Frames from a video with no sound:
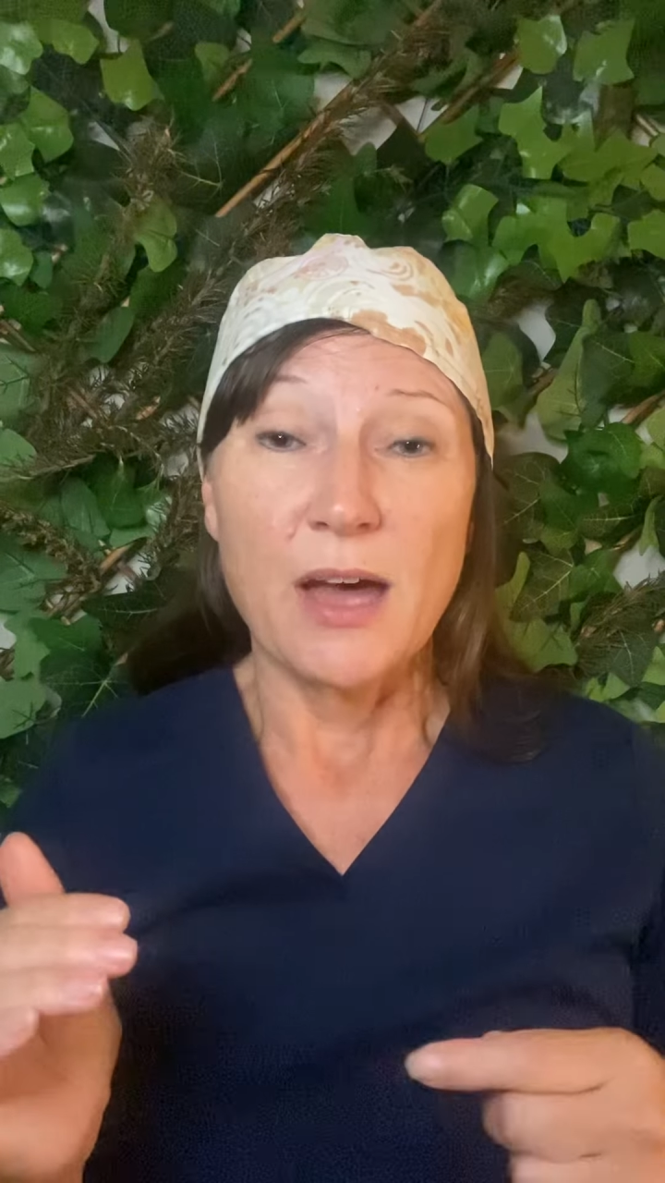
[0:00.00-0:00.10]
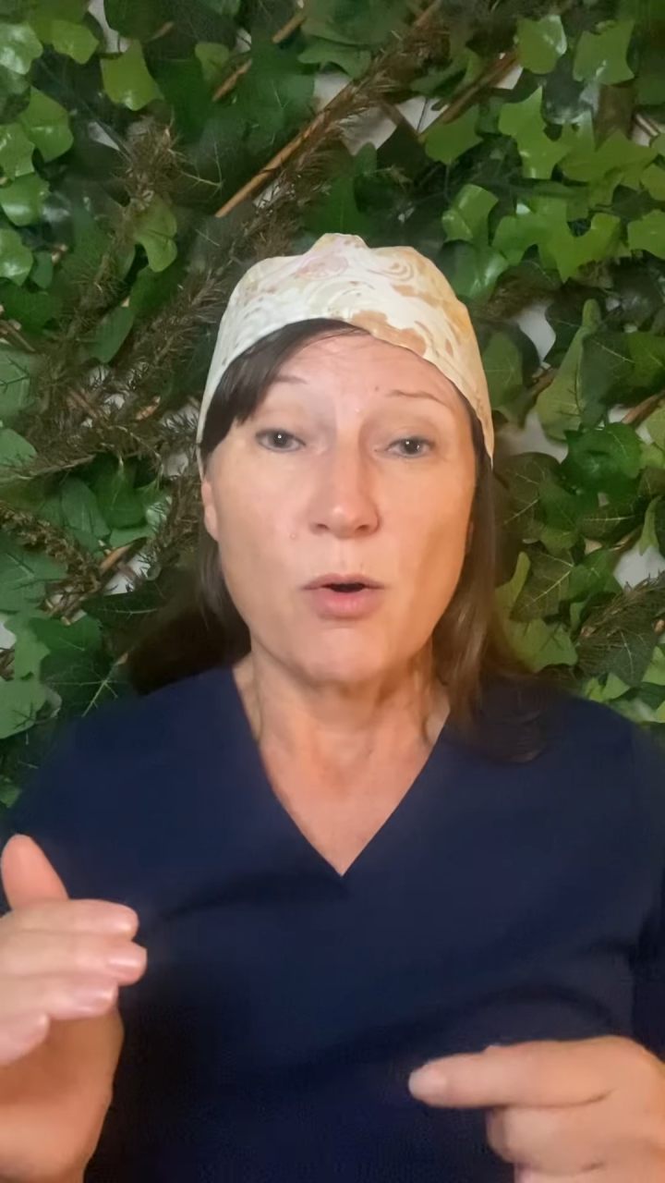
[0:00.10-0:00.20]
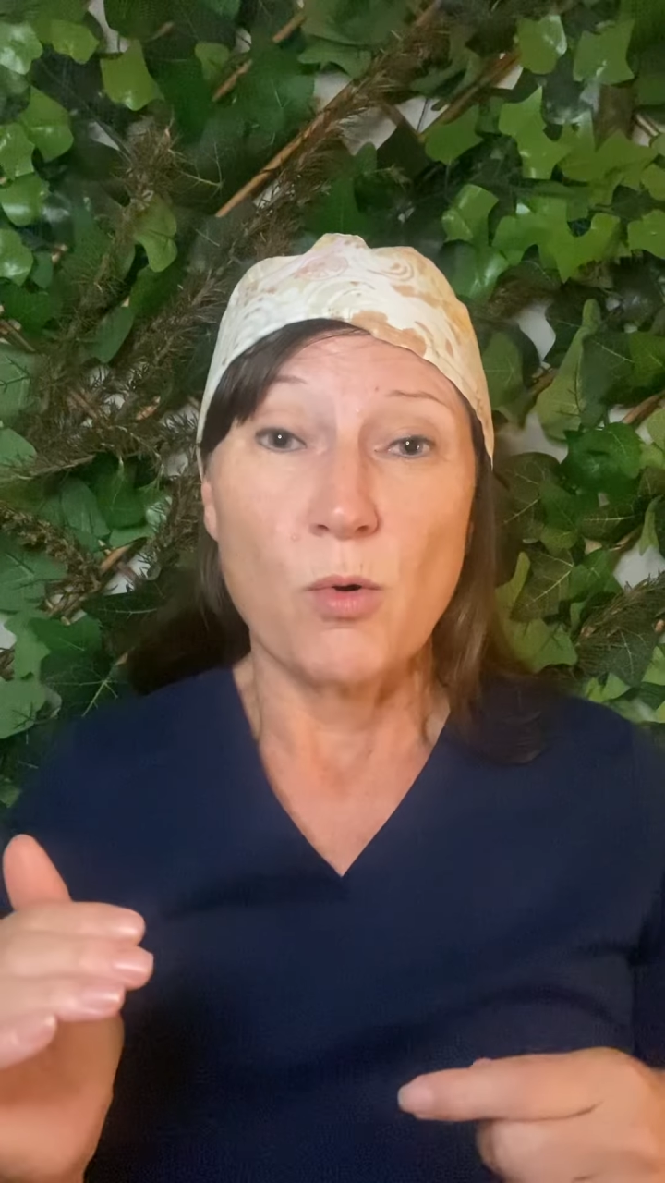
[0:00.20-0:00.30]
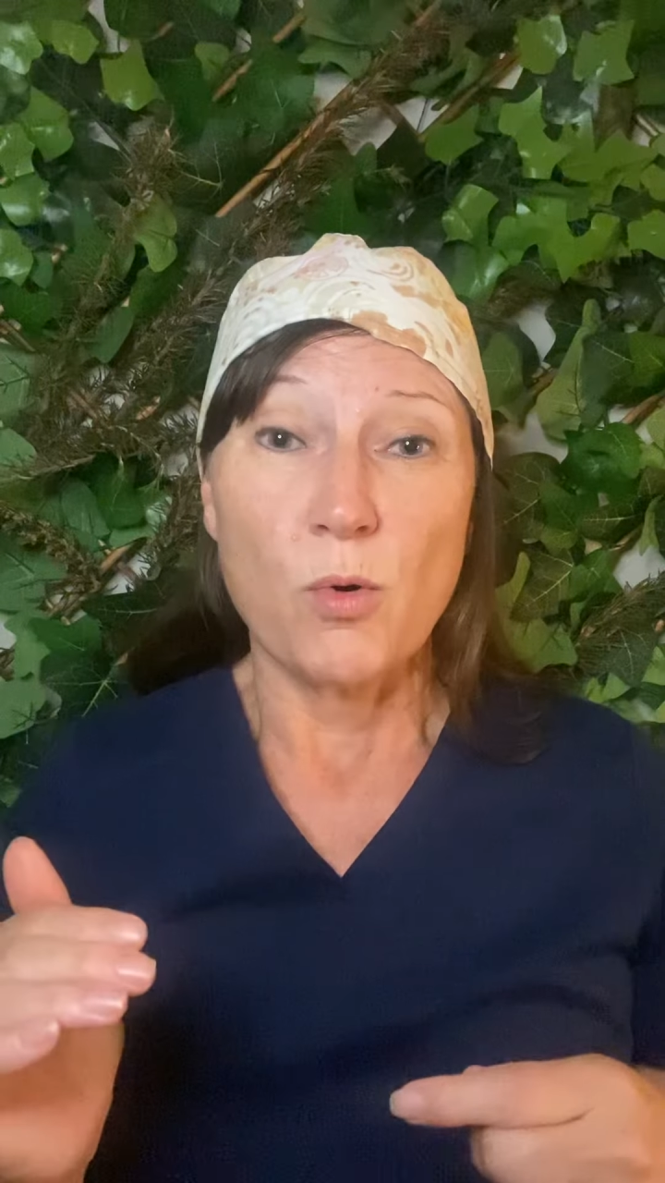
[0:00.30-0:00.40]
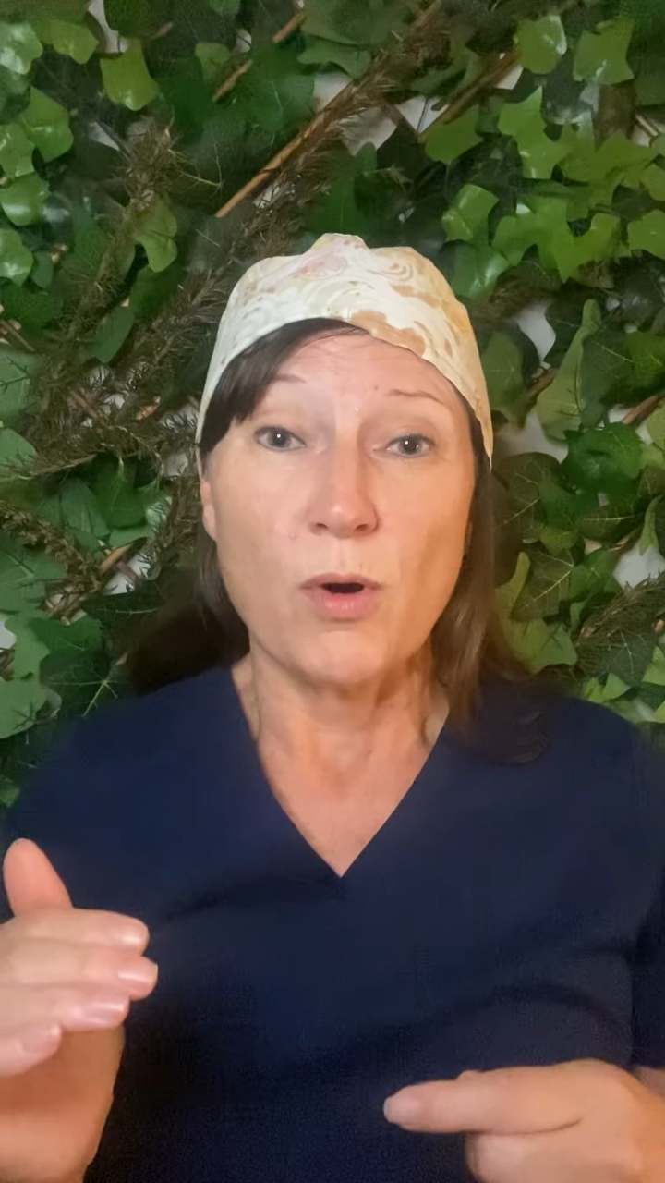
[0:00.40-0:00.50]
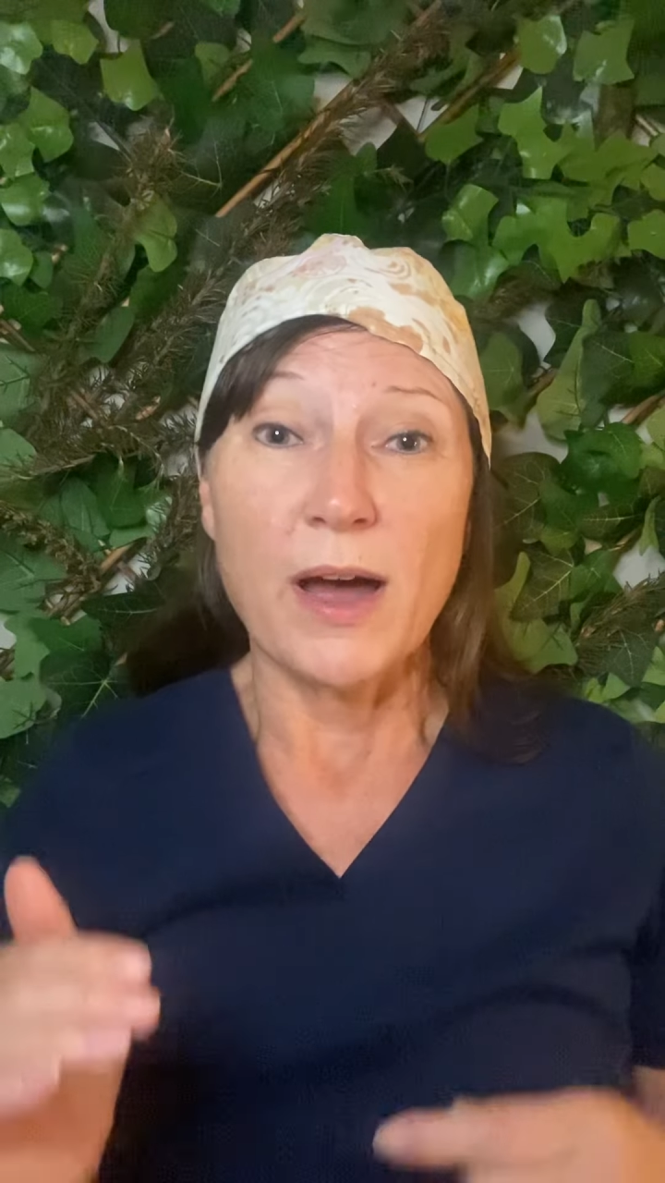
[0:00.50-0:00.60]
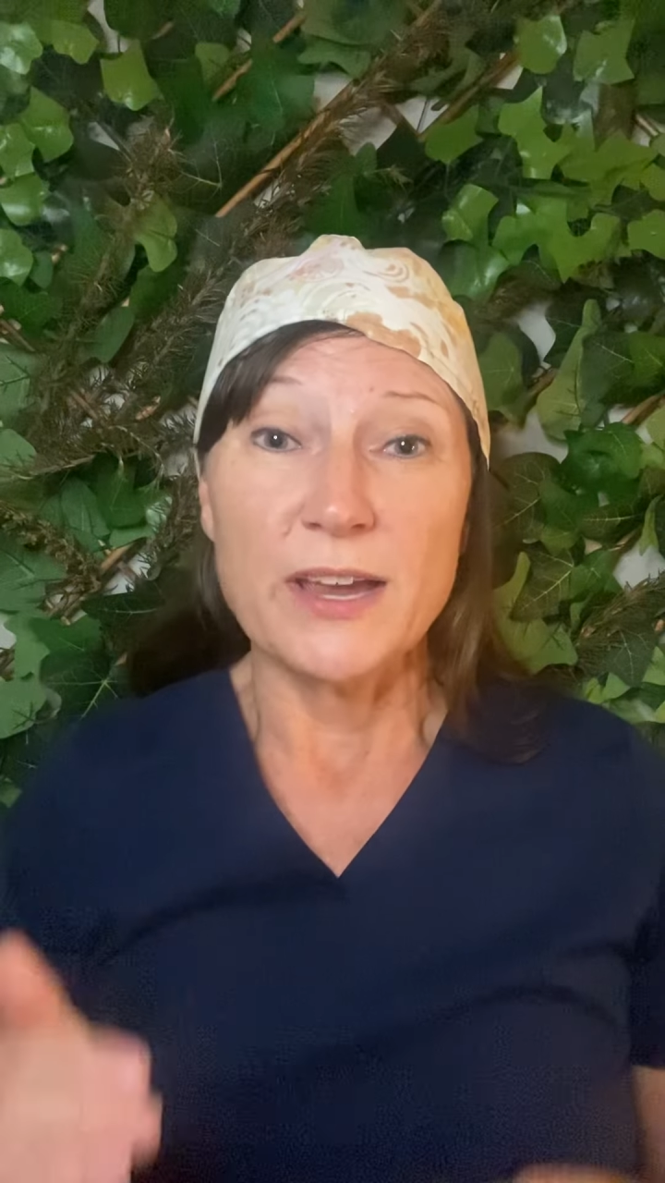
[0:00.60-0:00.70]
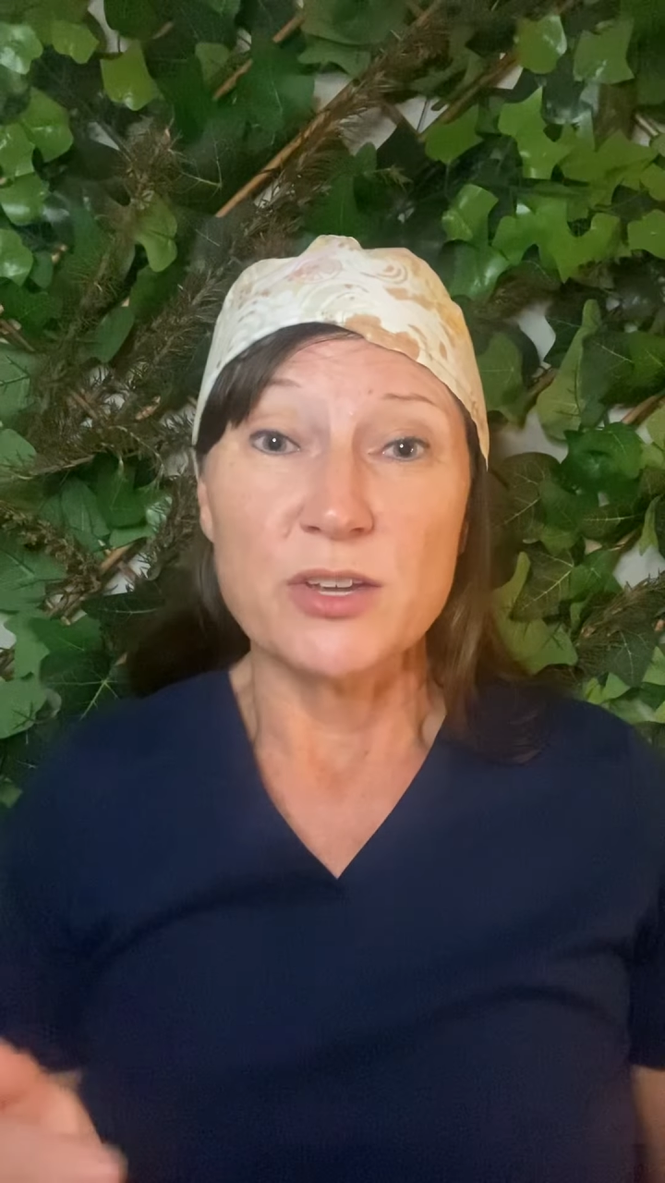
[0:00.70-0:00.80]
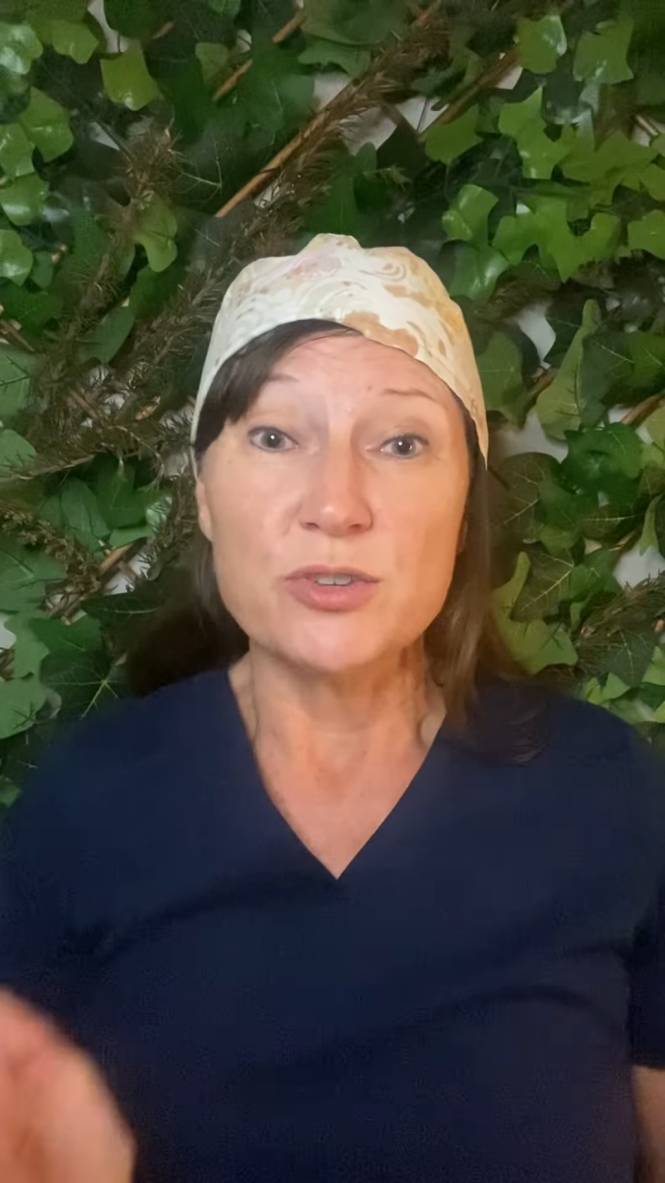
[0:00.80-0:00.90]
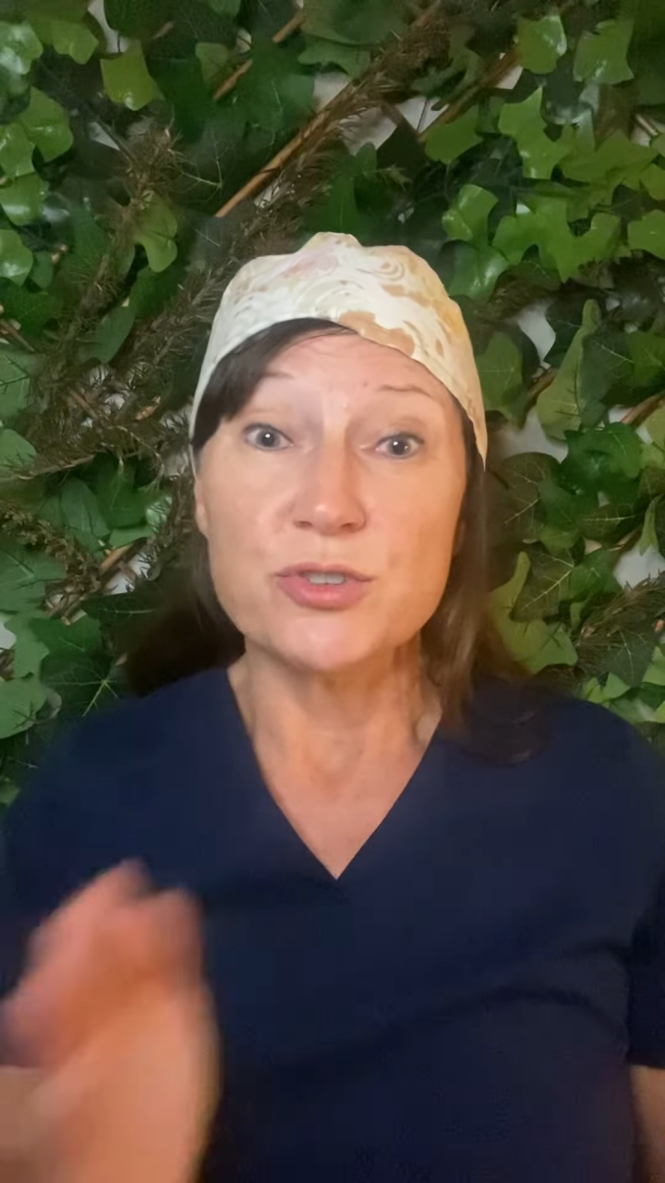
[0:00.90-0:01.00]
Or are
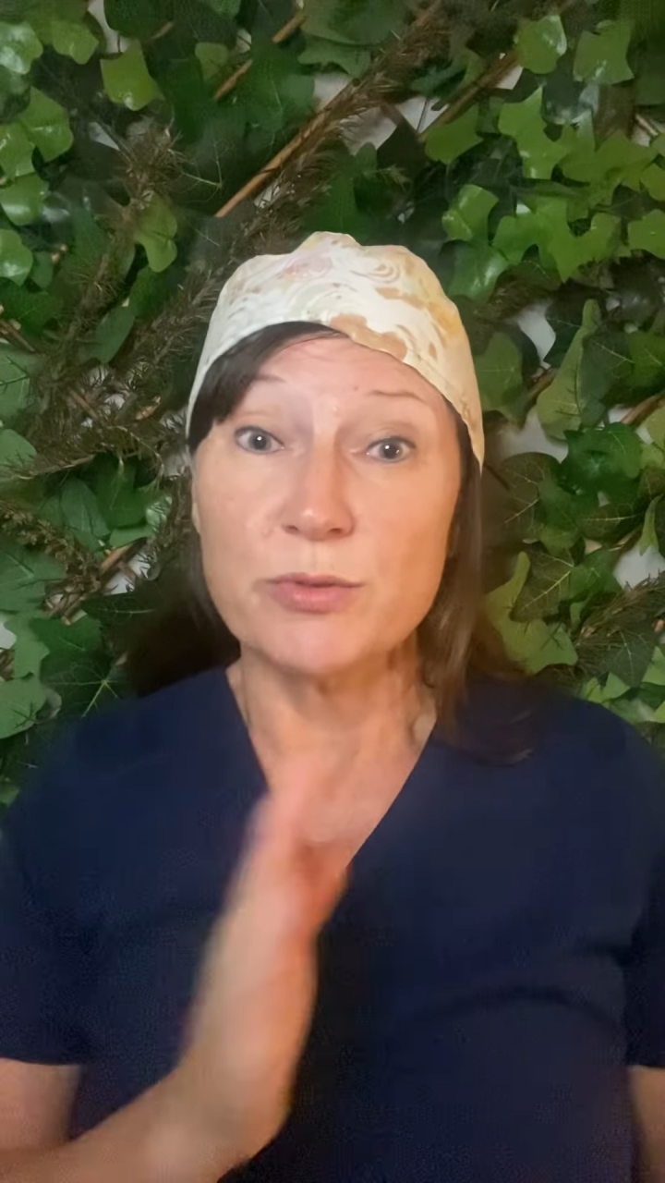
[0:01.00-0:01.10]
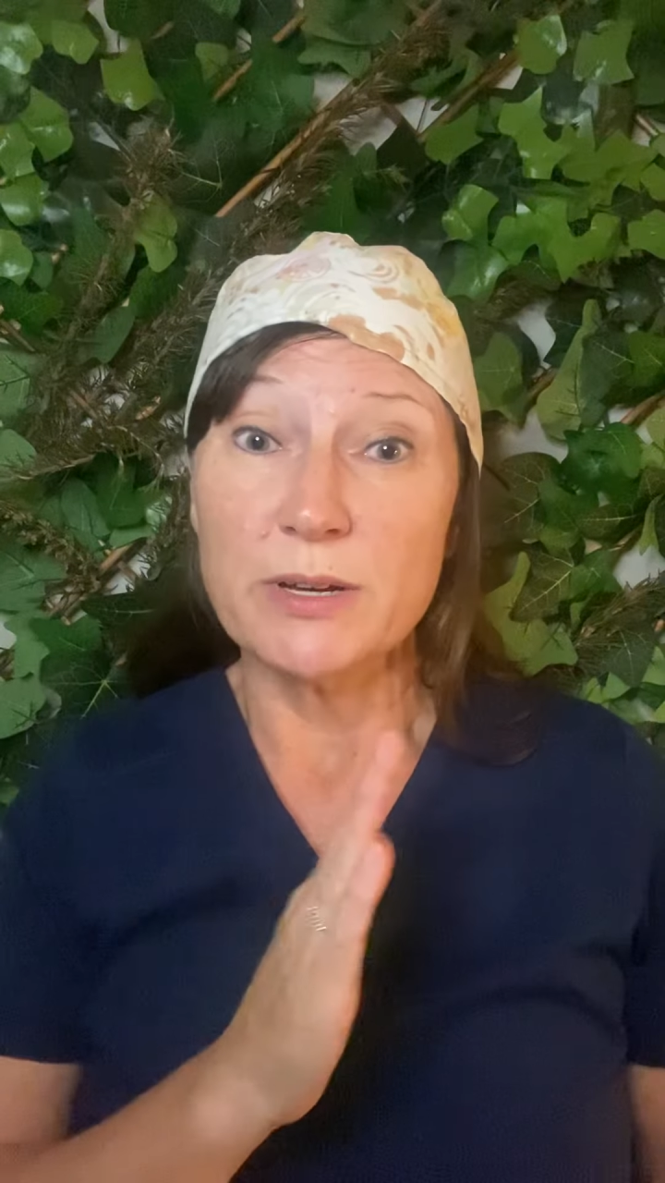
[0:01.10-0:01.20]
you chewing